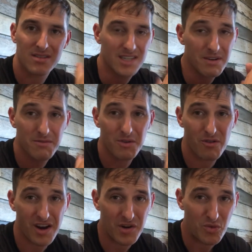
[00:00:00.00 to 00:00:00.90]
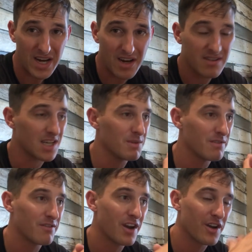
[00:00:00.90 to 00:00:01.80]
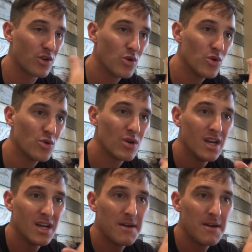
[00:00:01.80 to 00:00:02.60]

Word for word: Some of them are very weird, some of them are very cool.